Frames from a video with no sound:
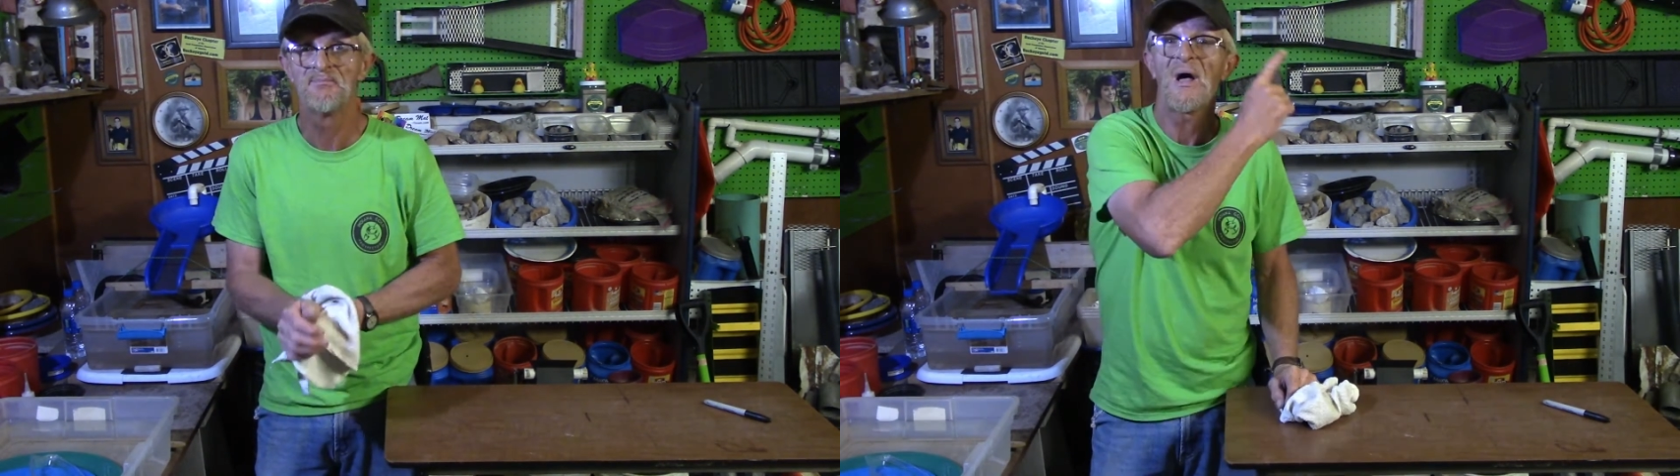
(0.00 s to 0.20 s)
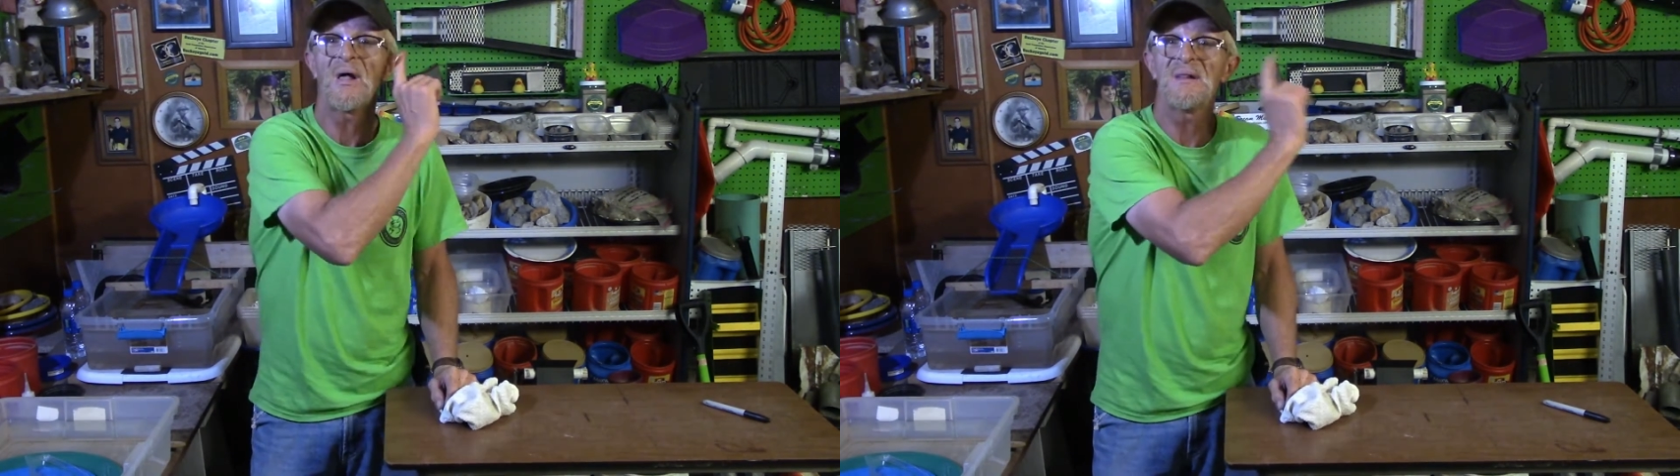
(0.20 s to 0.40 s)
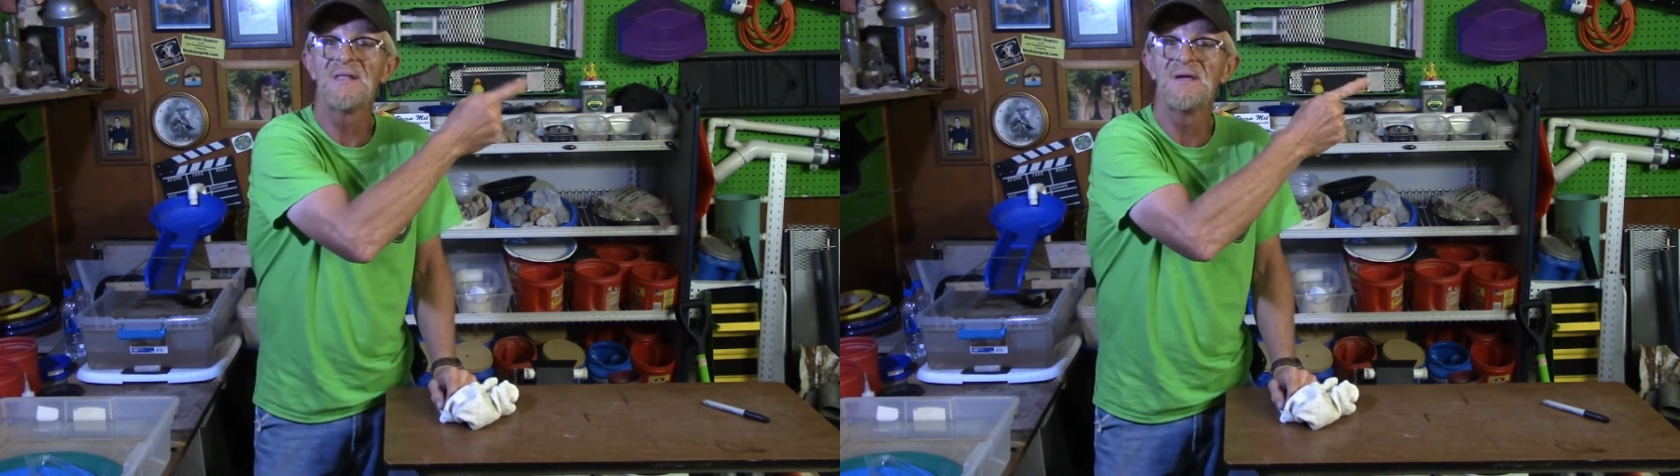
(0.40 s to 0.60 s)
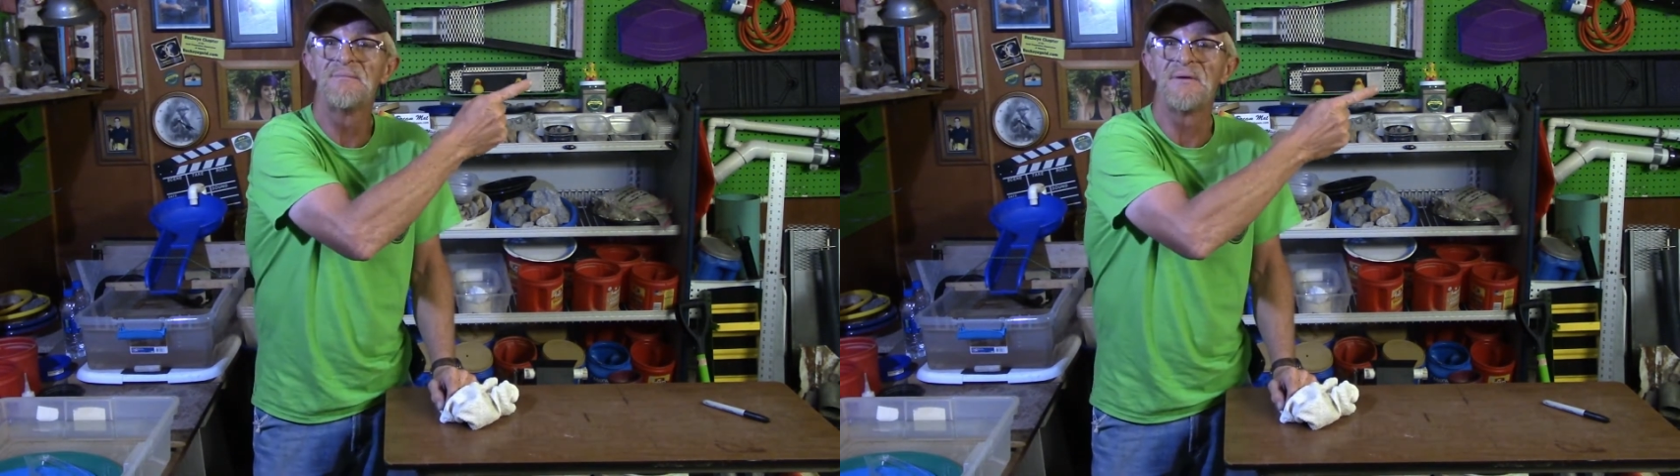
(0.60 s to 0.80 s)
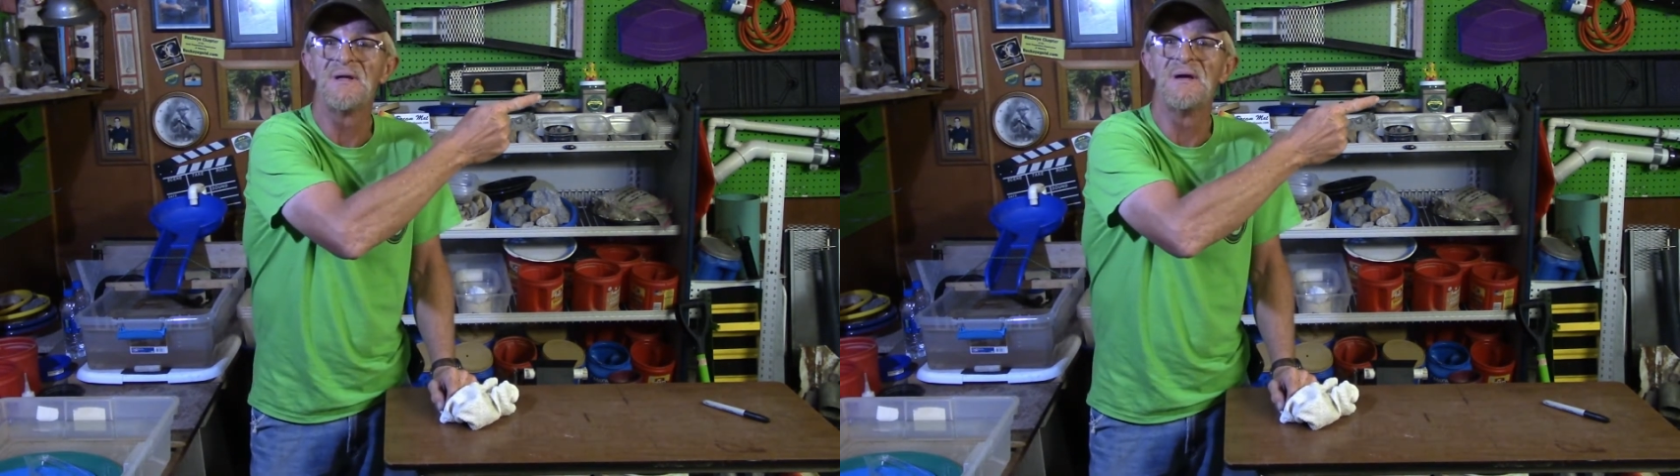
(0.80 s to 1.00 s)
I'll
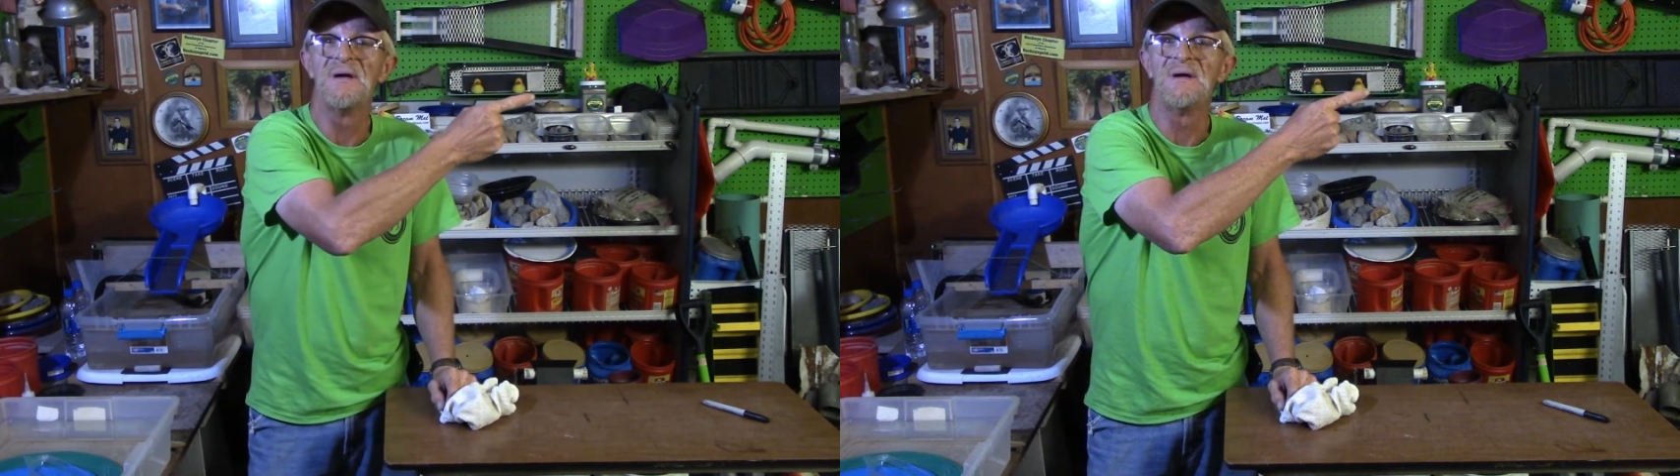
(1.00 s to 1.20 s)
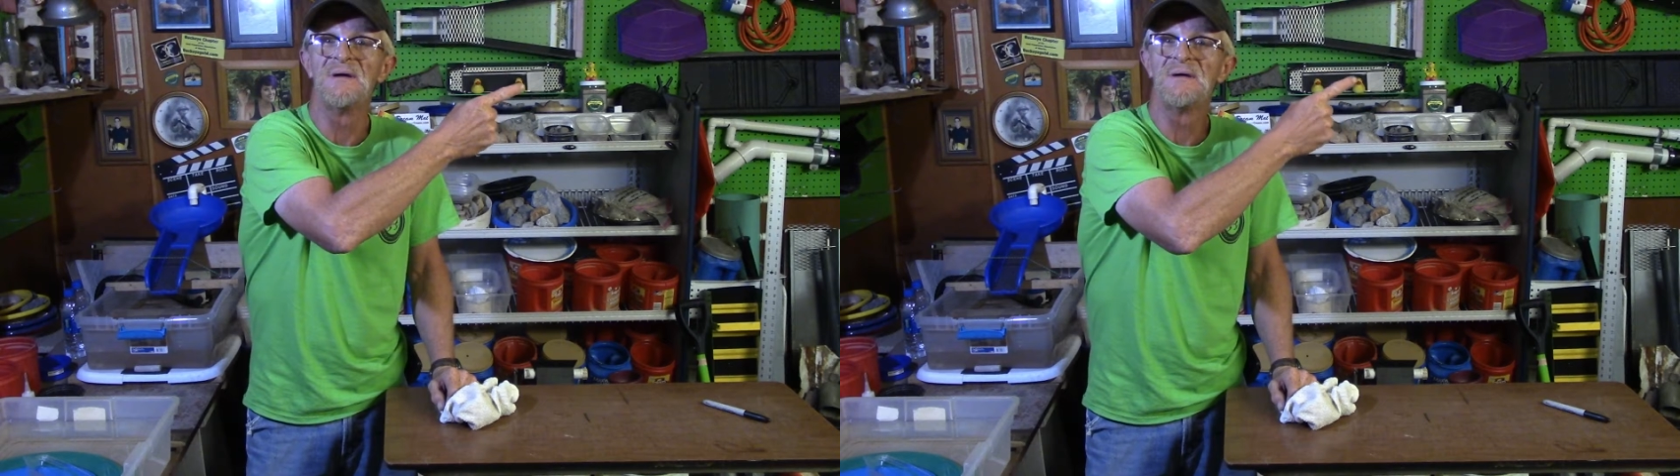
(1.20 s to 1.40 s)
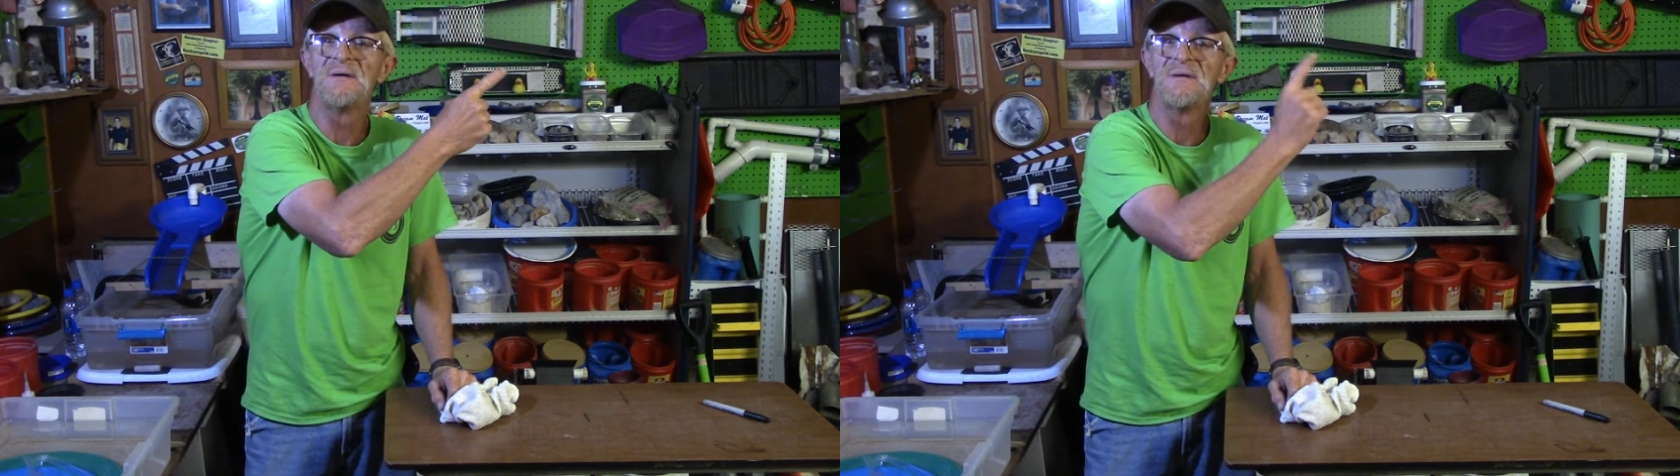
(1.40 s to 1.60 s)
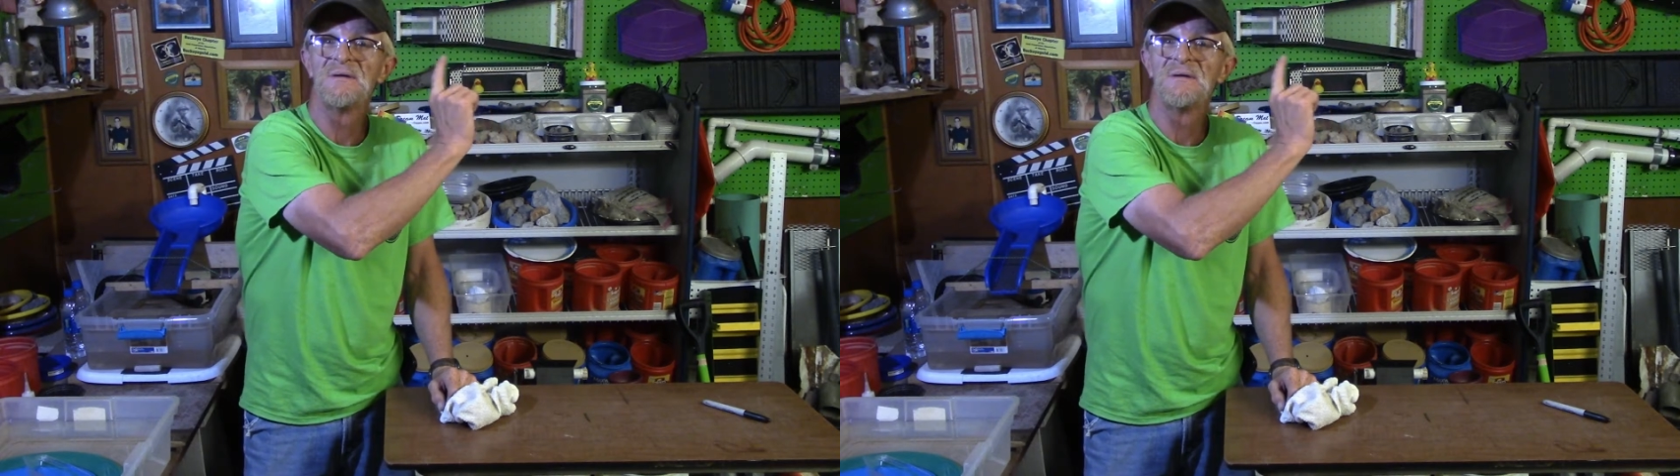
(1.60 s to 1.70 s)
leave a